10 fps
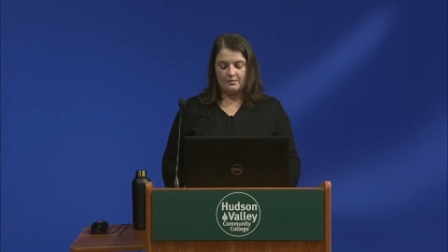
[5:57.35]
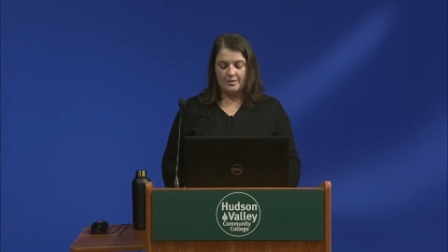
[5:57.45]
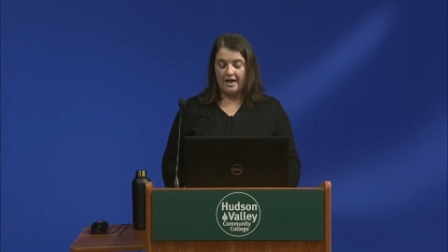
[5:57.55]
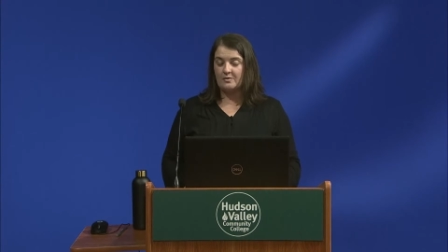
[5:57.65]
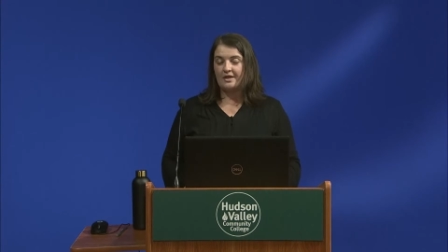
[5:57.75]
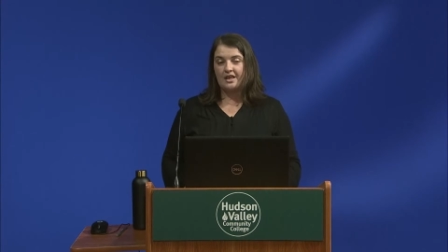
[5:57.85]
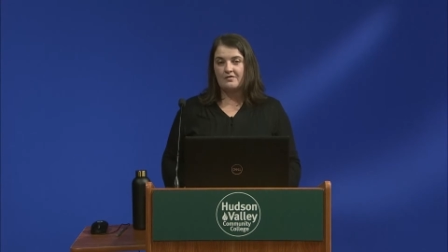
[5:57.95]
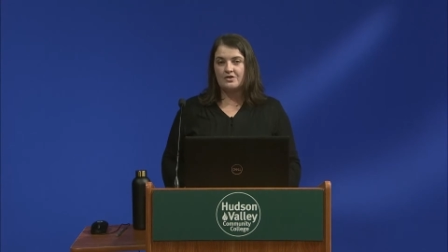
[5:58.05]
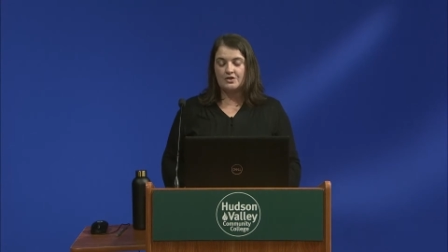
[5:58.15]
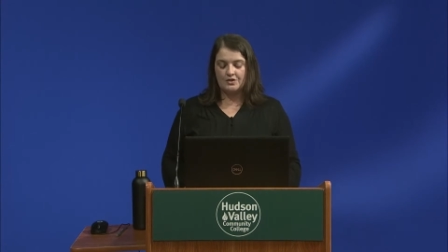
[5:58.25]
packed my life
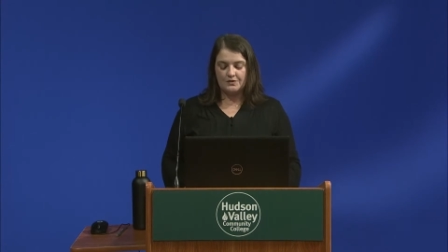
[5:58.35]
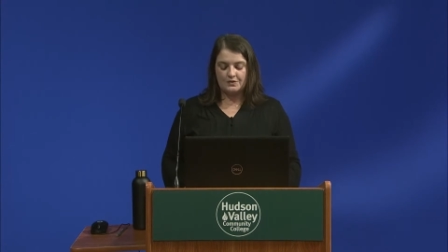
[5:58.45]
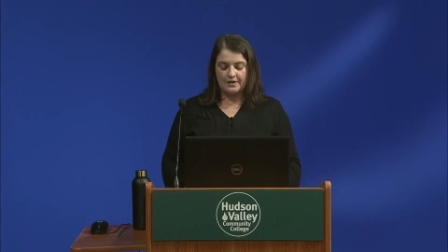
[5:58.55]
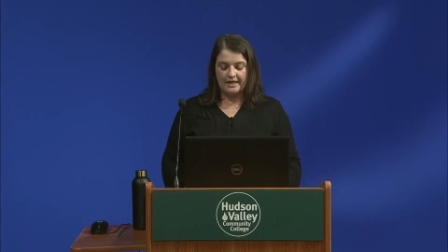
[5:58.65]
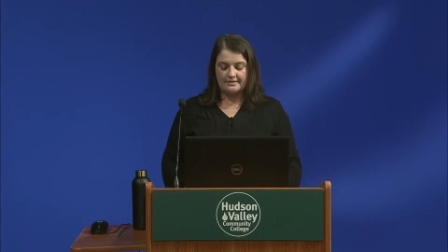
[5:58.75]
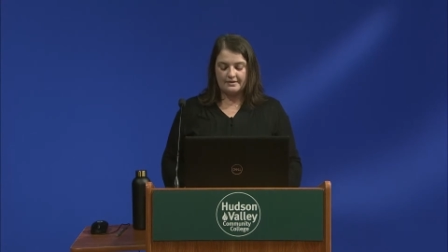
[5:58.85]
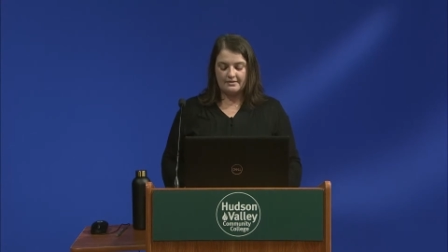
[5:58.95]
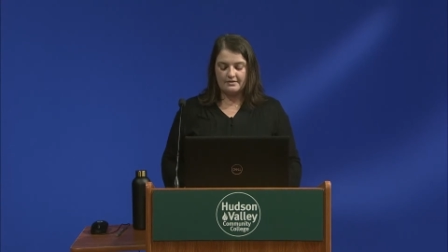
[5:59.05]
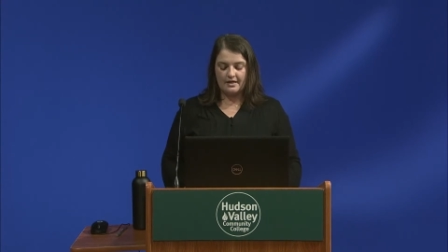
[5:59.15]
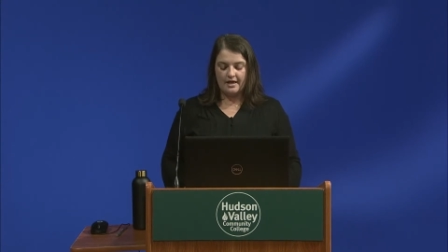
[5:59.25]
into two
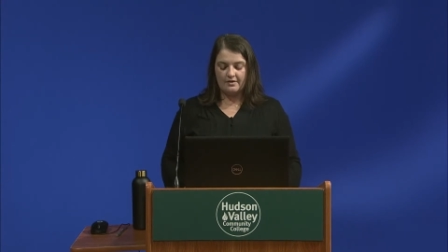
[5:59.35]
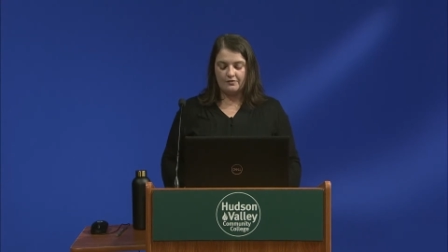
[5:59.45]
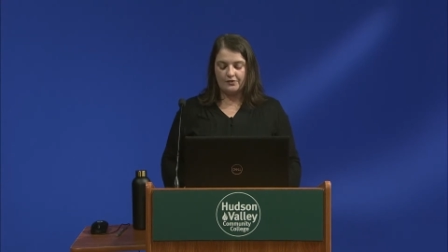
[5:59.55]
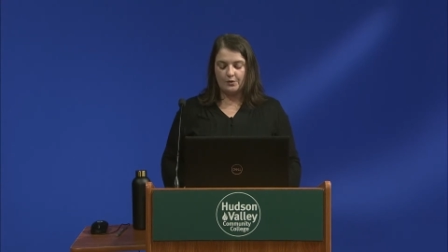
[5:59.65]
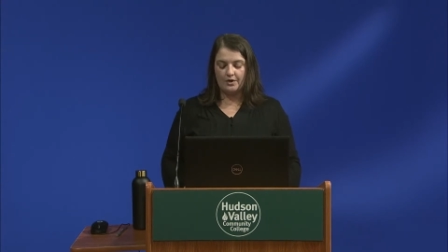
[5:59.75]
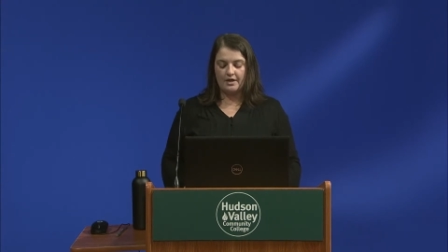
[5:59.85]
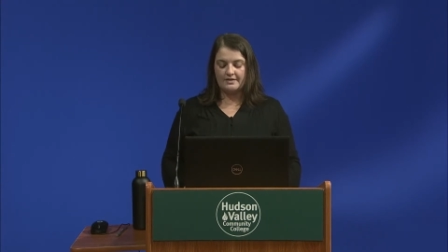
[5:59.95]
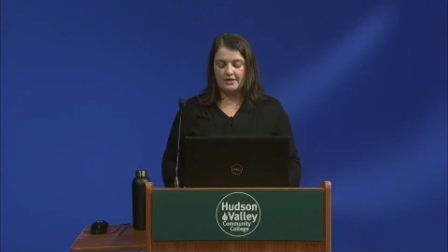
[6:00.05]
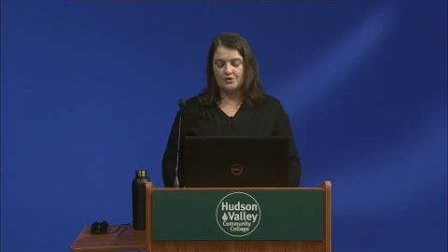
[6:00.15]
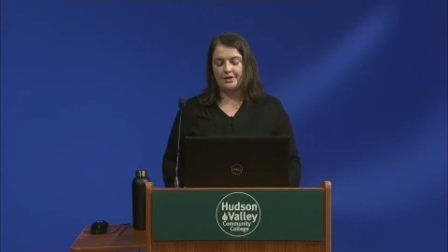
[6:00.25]
suitcases, and flew across
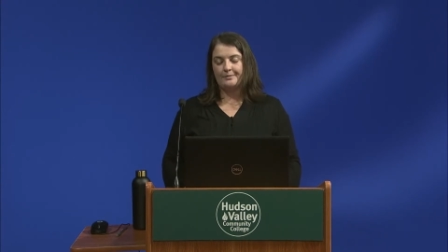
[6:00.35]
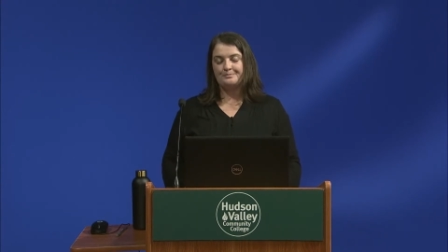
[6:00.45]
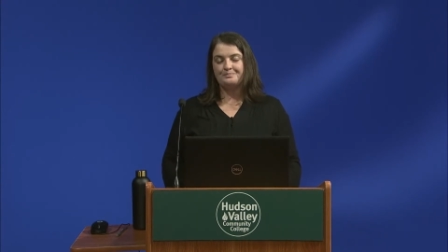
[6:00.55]
country.